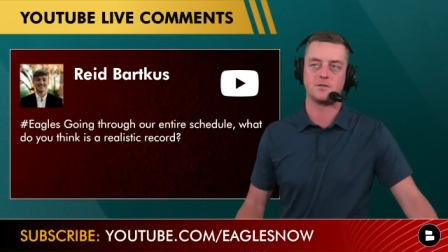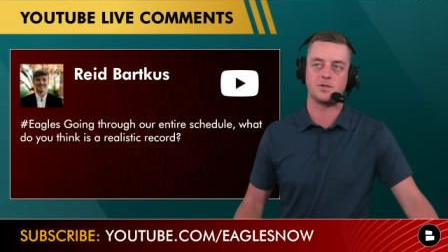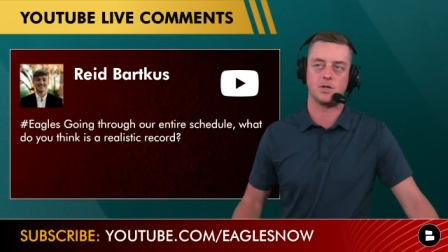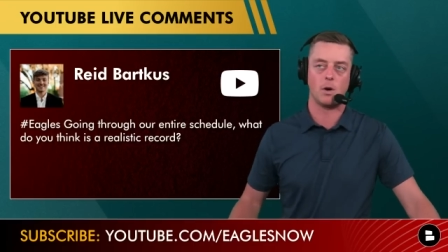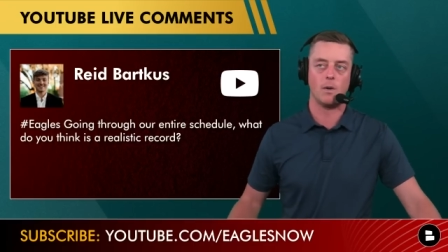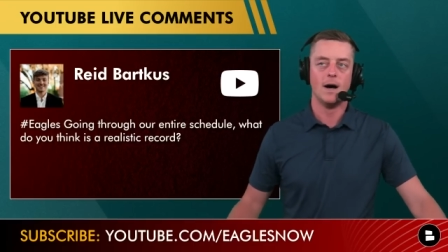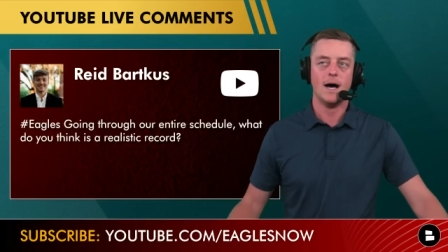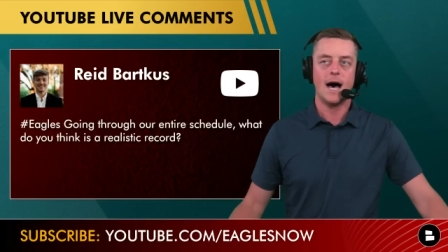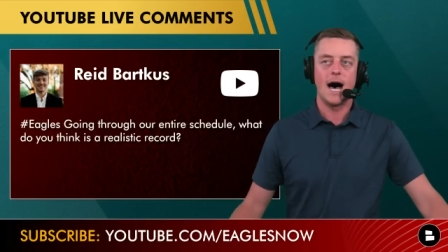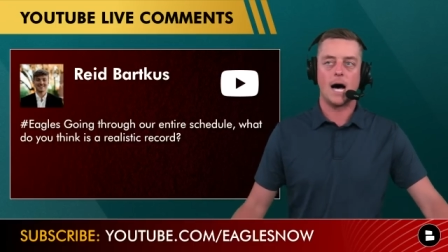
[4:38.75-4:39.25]

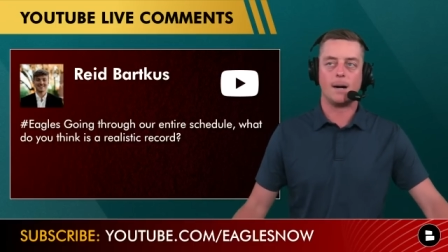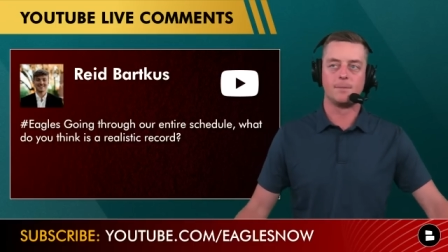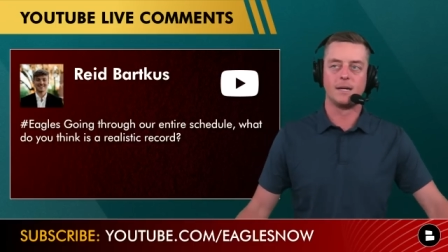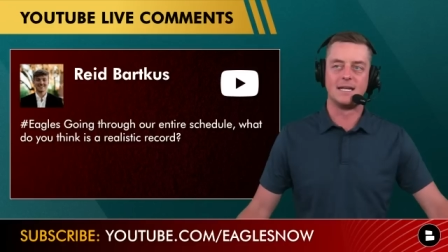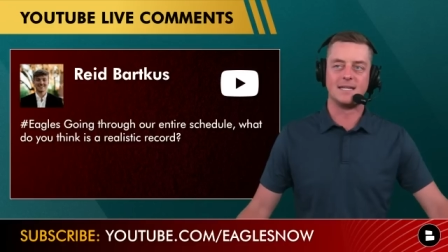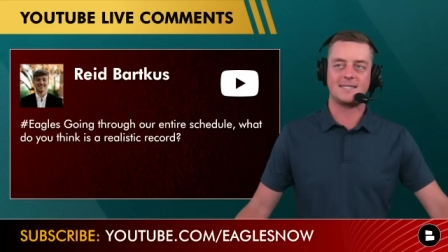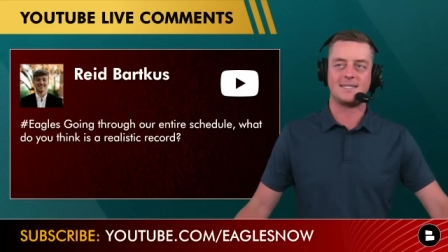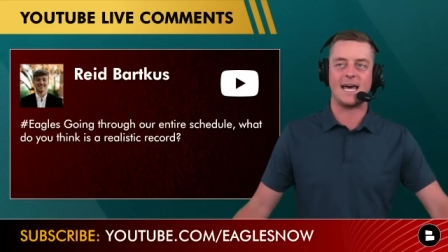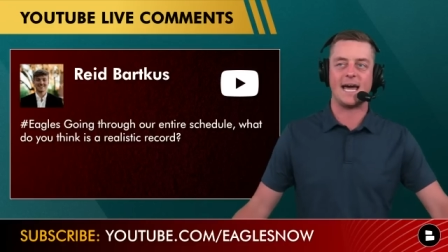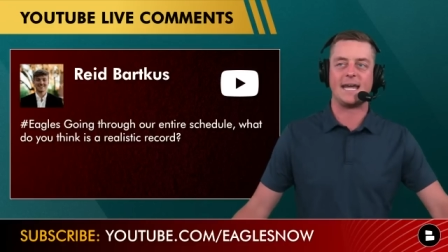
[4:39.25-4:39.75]
So I'm going
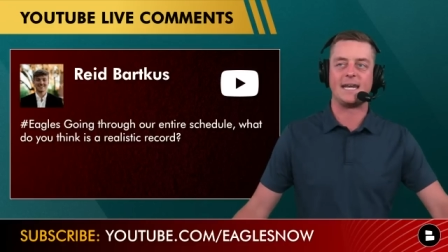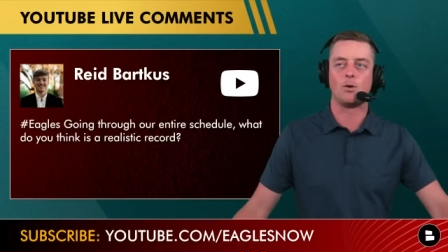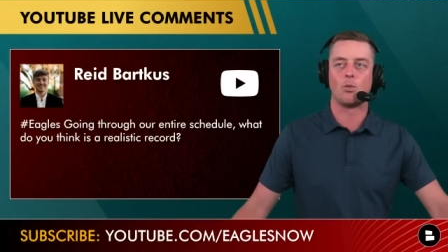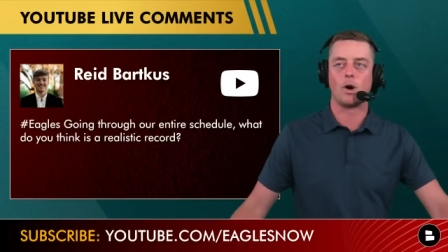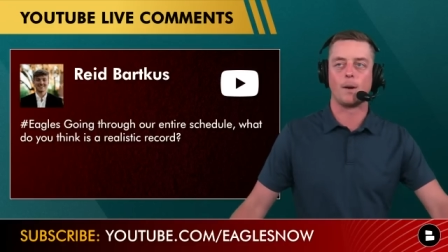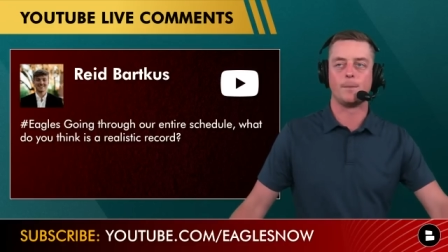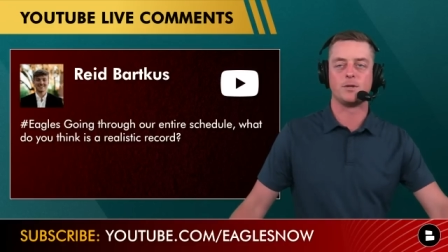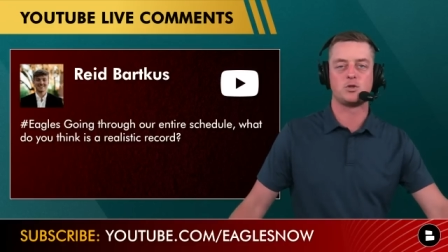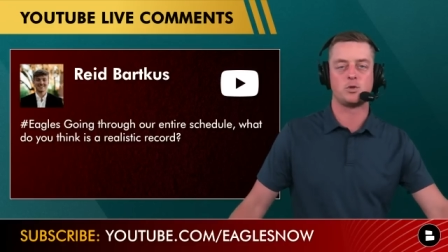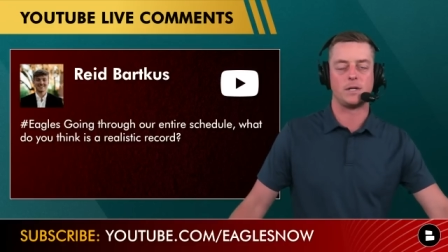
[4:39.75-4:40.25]
to say
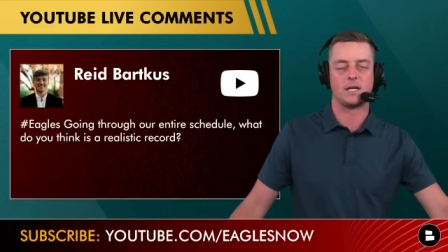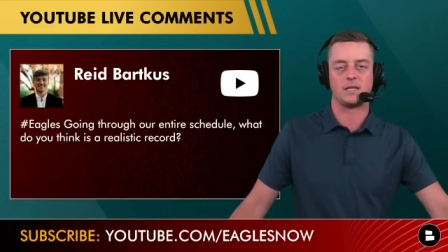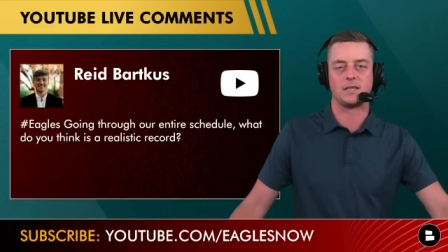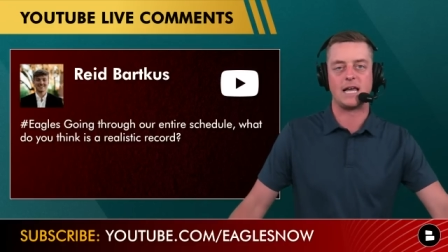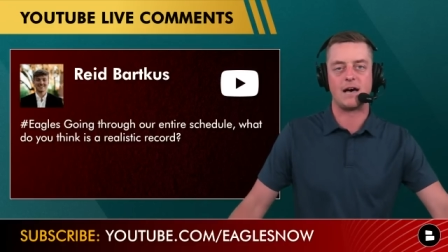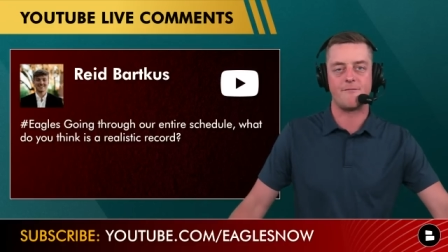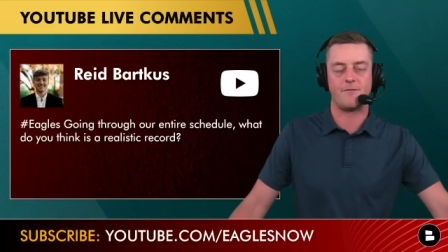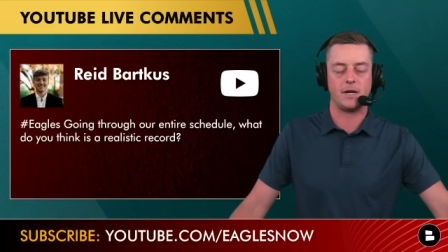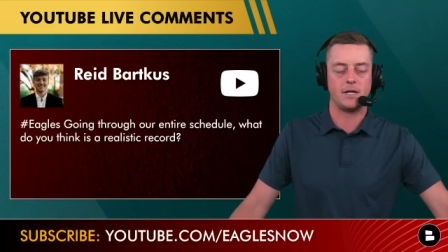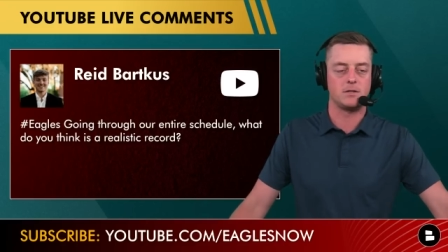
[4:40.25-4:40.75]
anywhere between
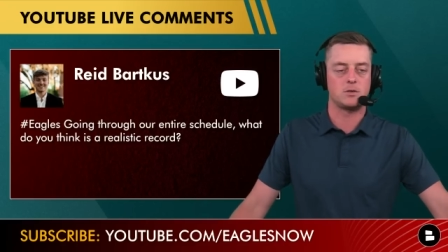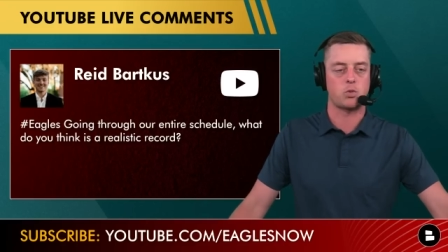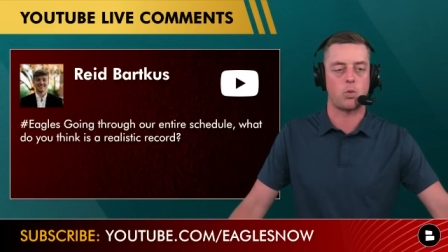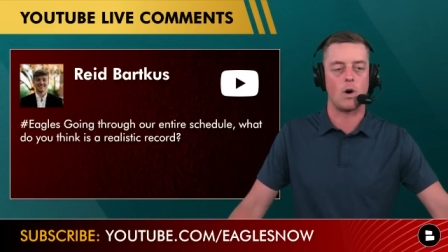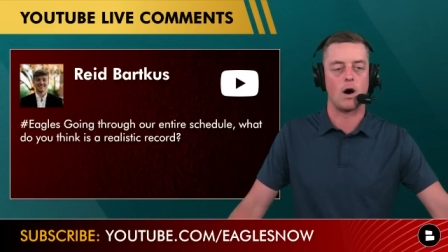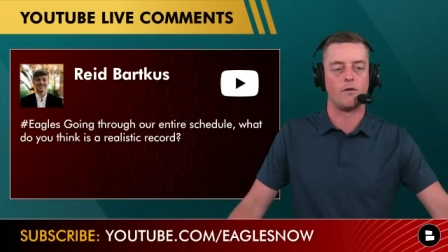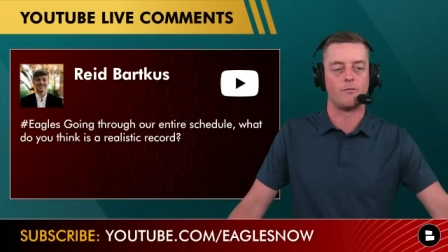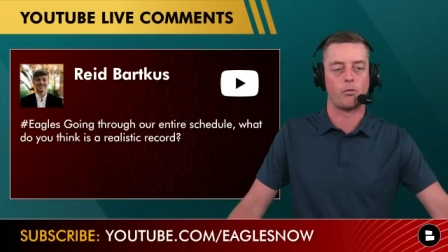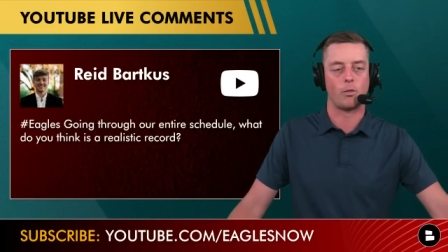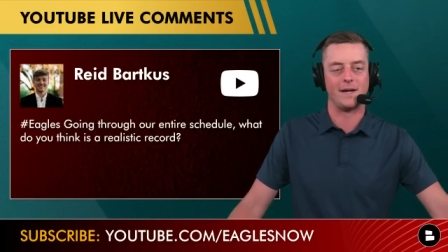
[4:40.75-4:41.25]
11 and
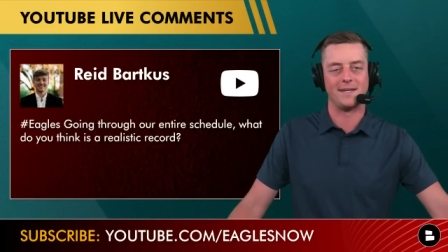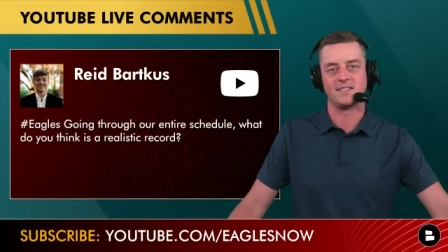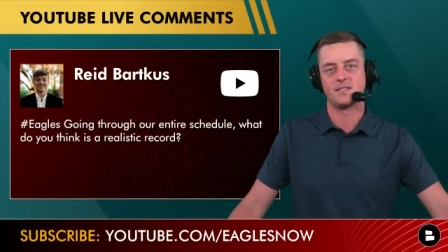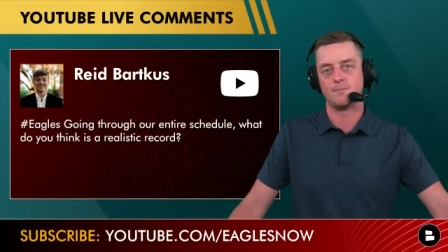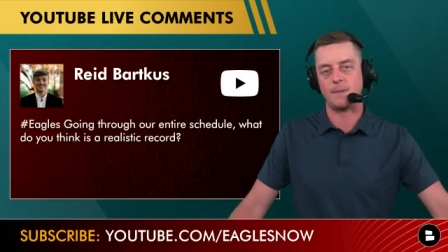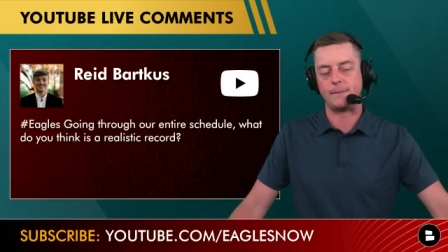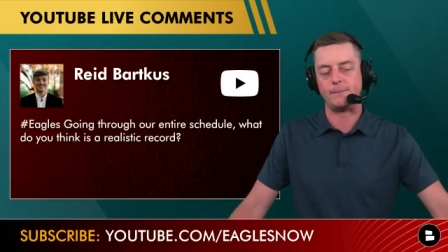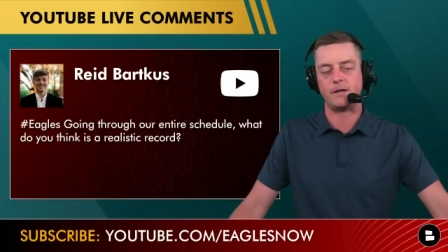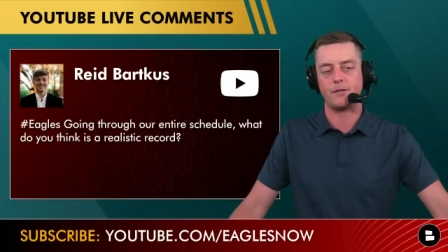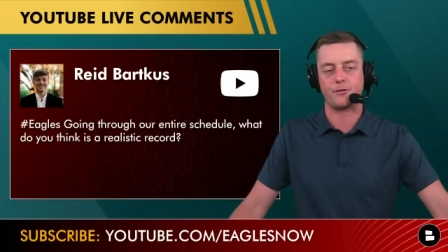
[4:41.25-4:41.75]
12 wins,
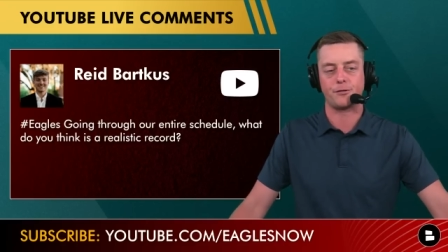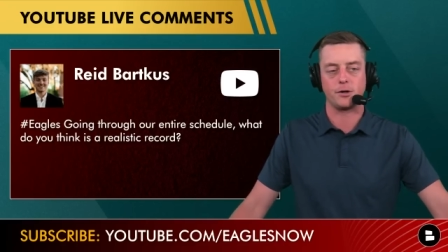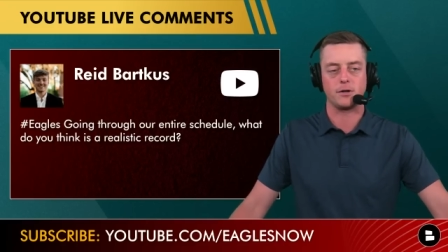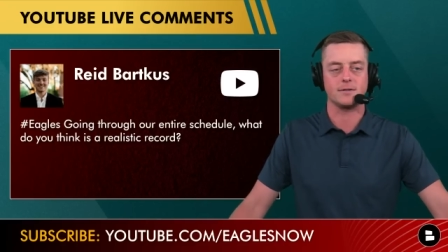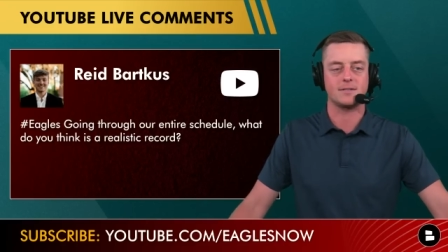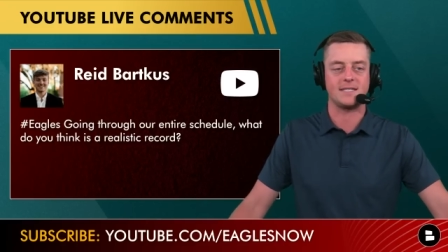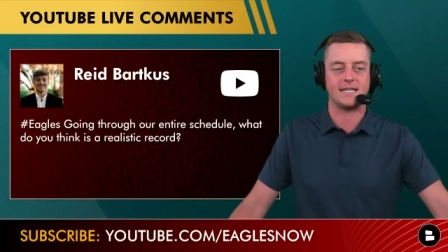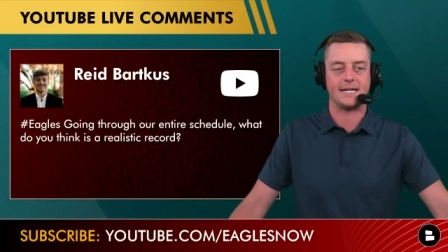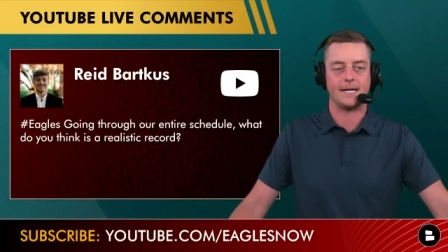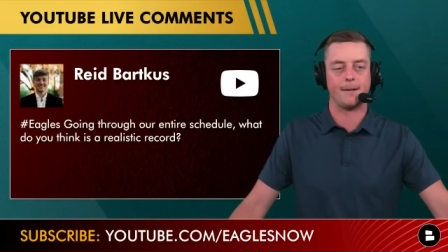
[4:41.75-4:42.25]
maybe
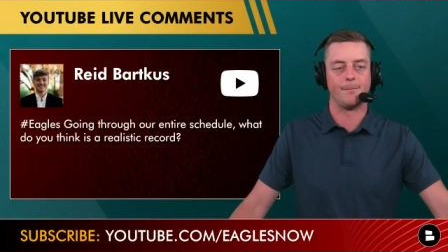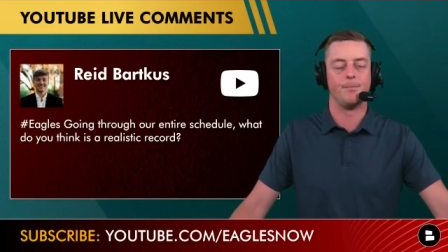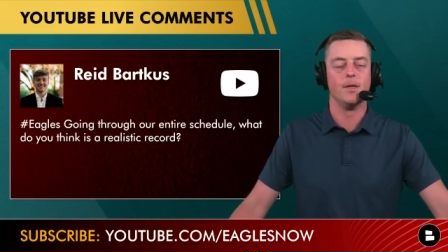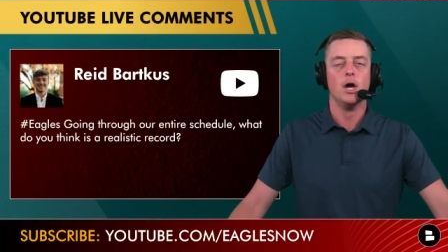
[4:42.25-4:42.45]
13.